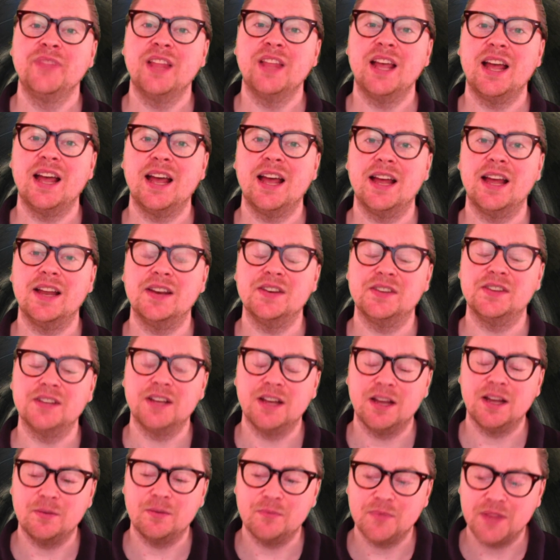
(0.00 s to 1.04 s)
And
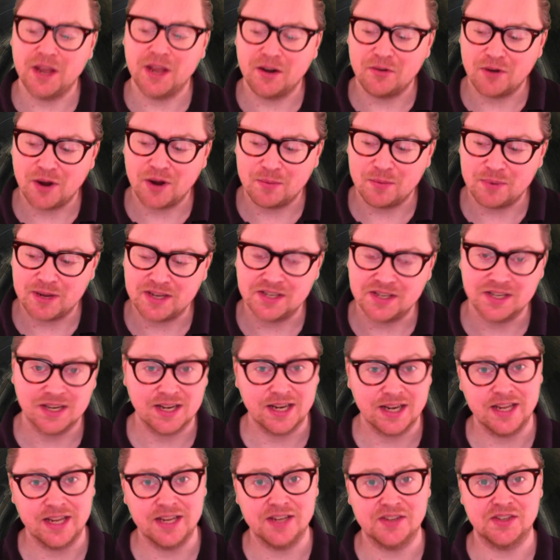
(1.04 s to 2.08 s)
there are
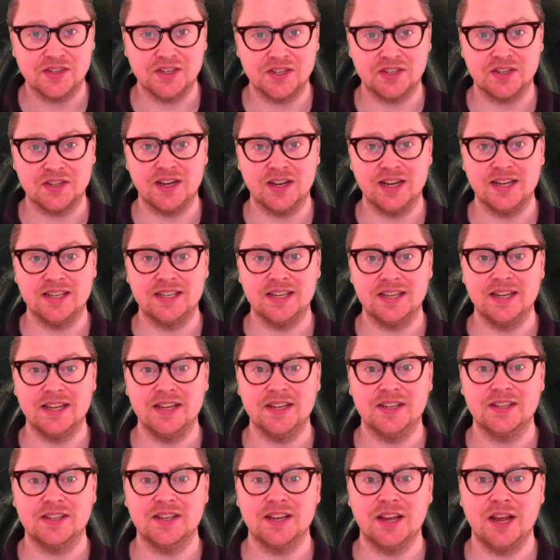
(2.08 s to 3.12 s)
basically
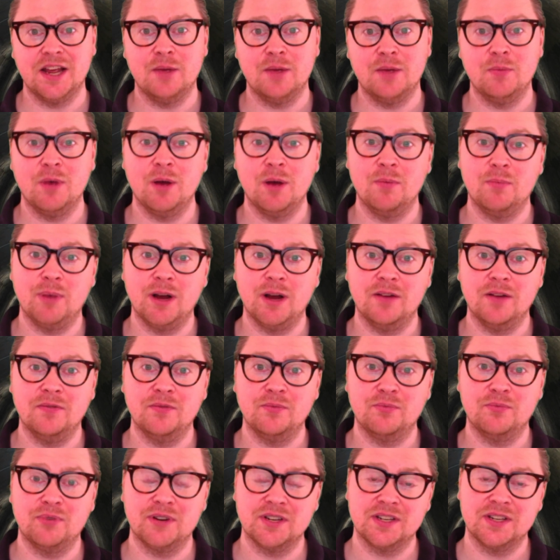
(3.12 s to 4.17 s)
societies above
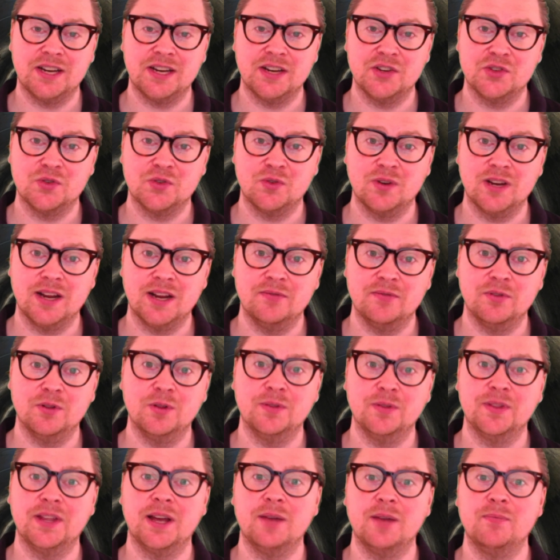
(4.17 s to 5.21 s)
presidential level
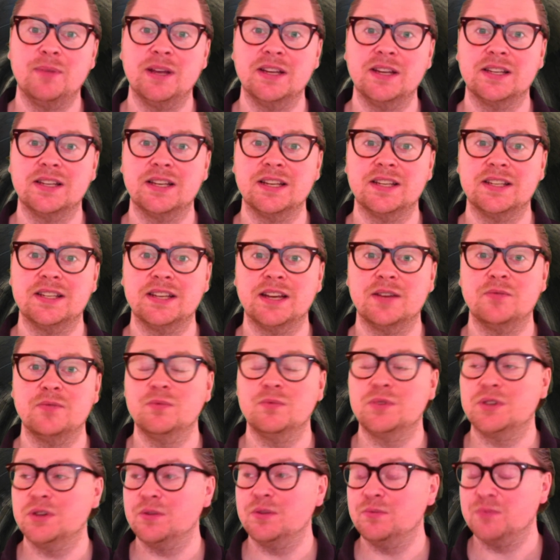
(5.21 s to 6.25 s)
that basically said
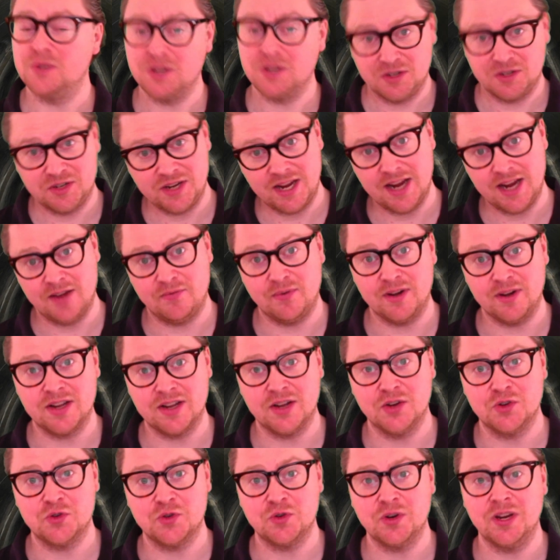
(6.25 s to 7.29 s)
to every
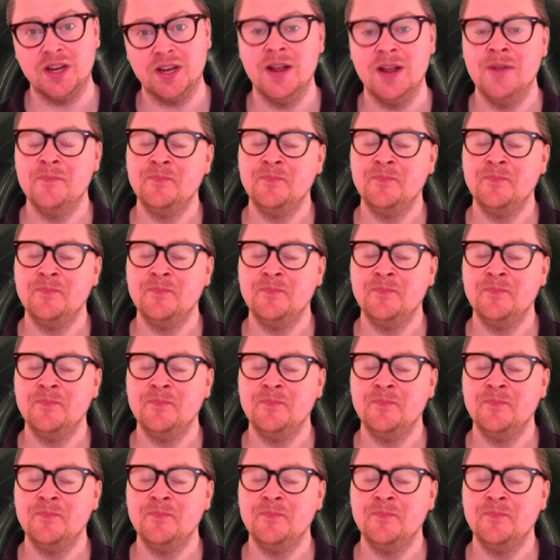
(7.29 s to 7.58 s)
country,